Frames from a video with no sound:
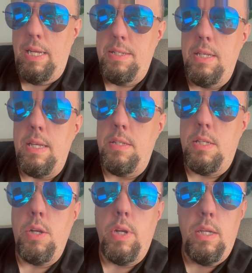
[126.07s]
isn't as
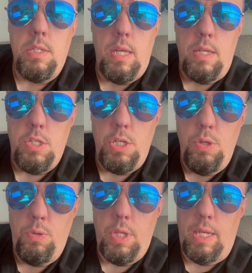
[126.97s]
serious as
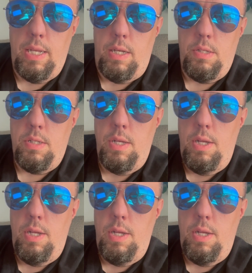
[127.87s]
you think it is,